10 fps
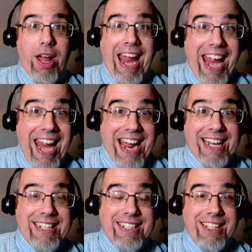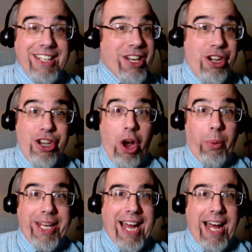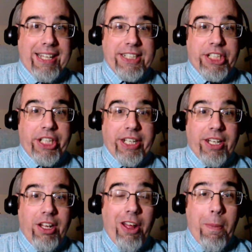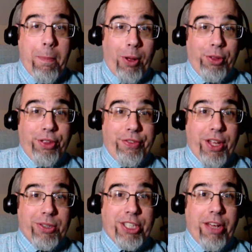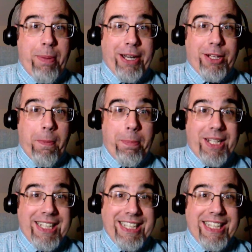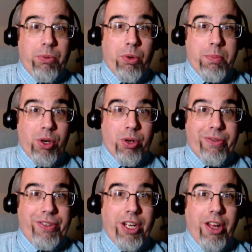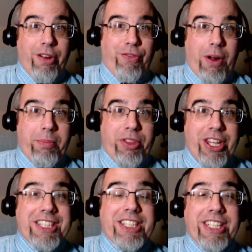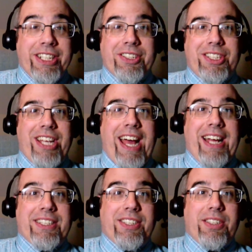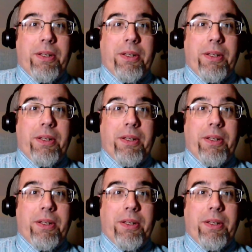And no ecology. Both of those have been completely removed from this year's test.